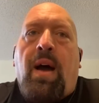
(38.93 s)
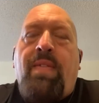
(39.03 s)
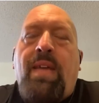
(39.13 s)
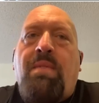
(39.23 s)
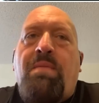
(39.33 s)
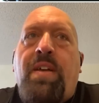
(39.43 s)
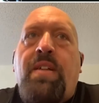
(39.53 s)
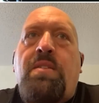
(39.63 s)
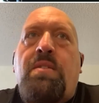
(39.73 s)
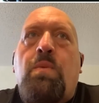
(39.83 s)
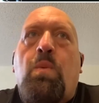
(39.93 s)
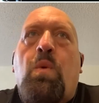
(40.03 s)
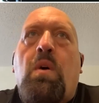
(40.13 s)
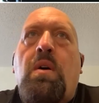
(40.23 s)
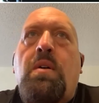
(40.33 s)
I think Vince
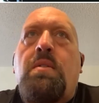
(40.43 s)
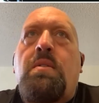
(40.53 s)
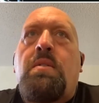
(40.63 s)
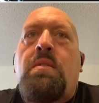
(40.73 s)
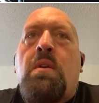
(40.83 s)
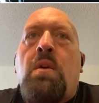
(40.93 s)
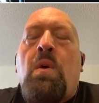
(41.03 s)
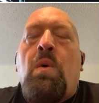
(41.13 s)
was